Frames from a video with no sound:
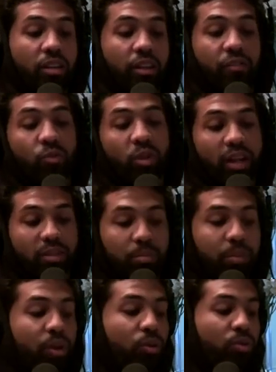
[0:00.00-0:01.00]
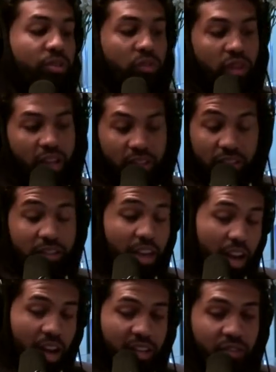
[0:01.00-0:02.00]
if you like the Bills, if you like the
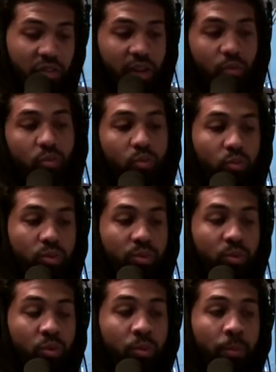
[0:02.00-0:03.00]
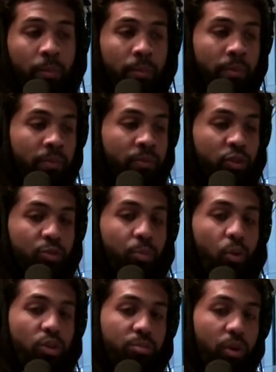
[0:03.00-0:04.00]
Jags, if you like whoop-de-whoop,
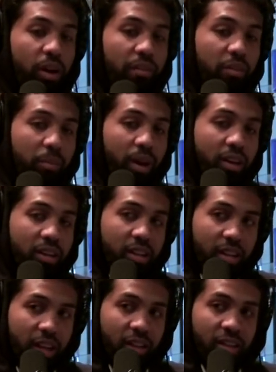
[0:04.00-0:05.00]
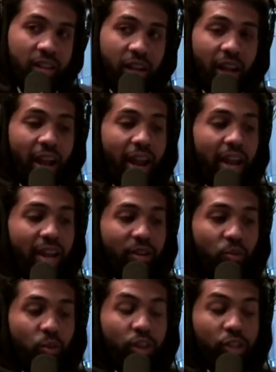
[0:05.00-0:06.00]
sports brought everybody together.
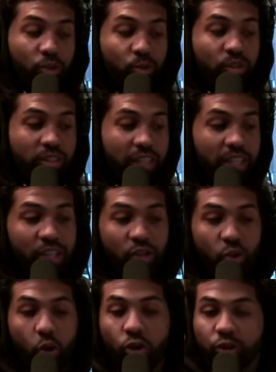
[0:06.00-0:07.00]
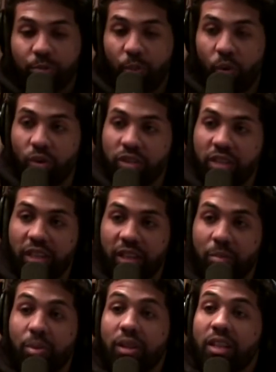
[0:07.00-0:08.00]
And when you see your sports
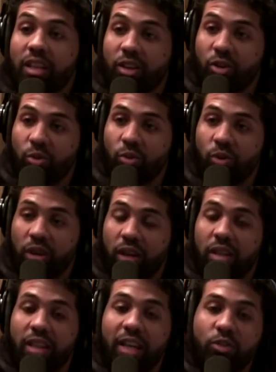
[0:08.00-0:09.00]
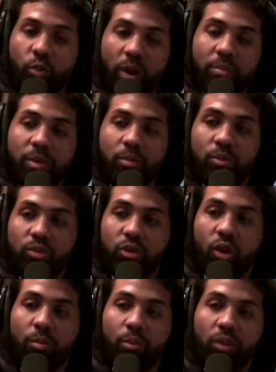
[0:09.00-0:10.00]
getting political, that's why people
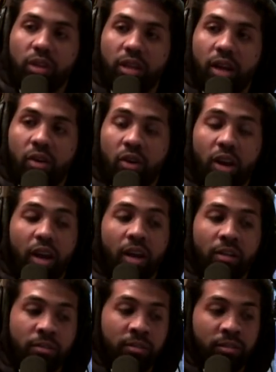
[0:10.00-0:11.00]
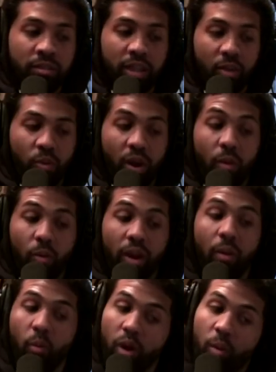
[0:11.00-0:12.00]
start pulling out. And what I
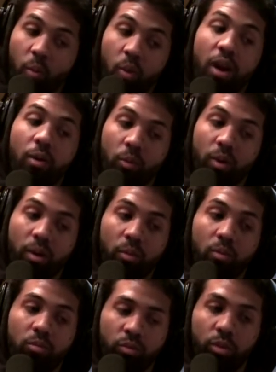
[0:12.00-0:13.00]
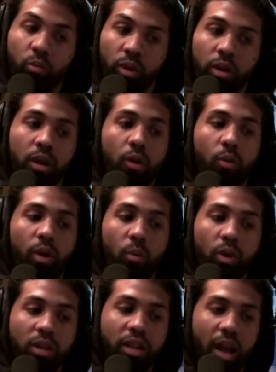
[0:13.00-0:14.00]
and I want what I what I what I, what I
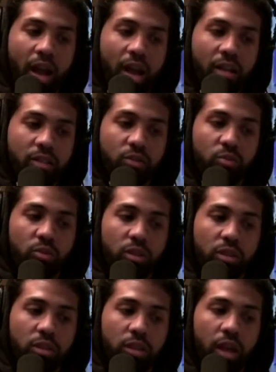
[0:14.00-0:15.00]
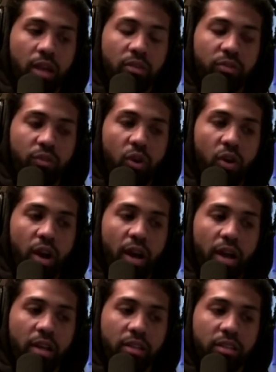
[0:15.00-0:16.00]
wanted to ask you was, as far
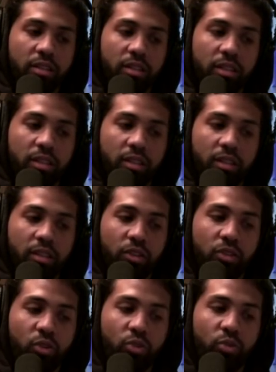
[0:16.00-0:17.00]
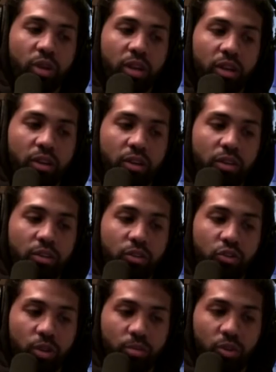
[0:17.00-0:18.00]
as you know, you hear
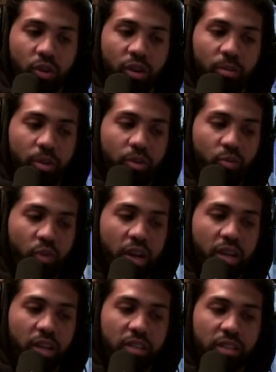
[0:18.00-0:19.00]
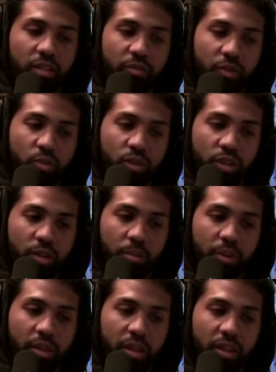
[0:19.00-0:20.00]
Trump talking about the ratings and the
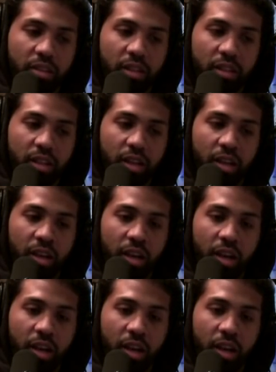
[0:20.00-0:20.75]
viewership and things like that.